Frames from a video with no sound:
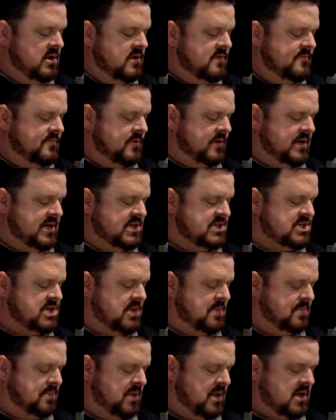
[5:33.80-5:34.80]
for he
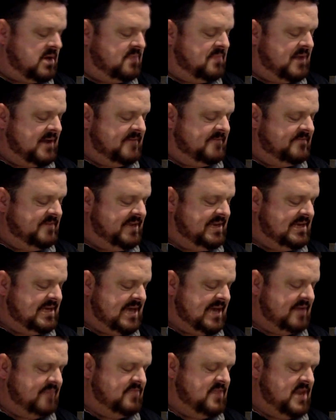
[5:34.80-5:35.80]
shall pluck my feet
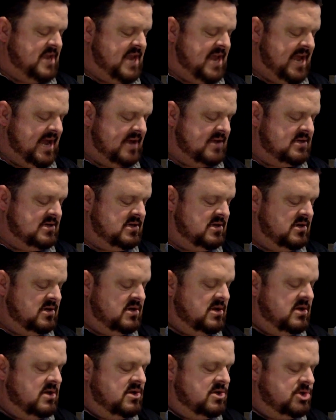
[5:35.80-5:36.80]
out of the net.
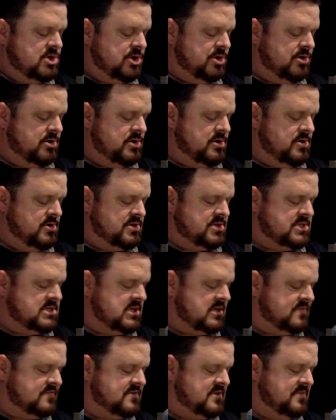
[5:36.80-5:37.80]
Turn
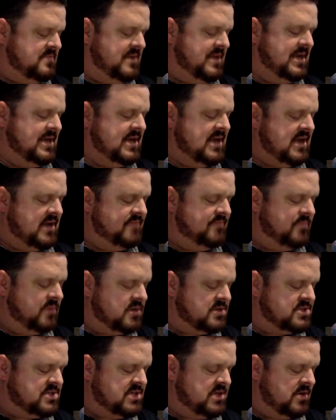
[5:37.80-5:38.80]
yourself to me and have
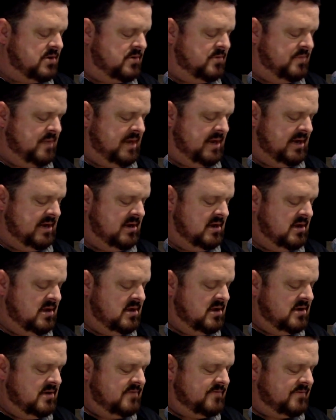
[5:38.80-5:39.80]
mercy on me,
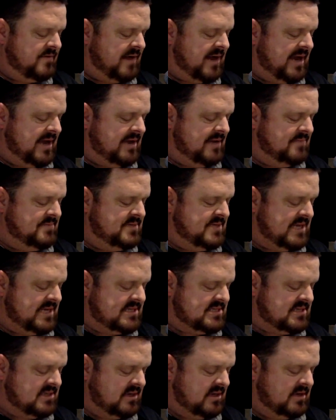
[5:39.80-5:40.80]
for I am
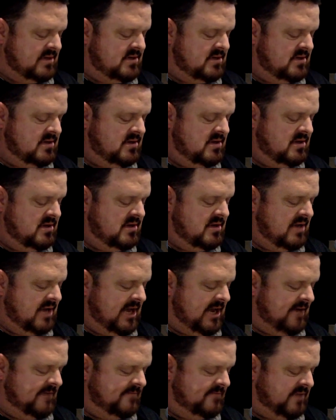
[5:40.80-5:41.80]
desolate
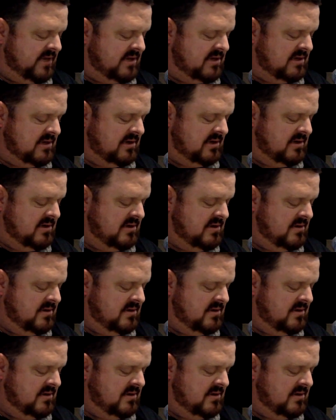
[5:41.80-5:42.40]
and afflicted."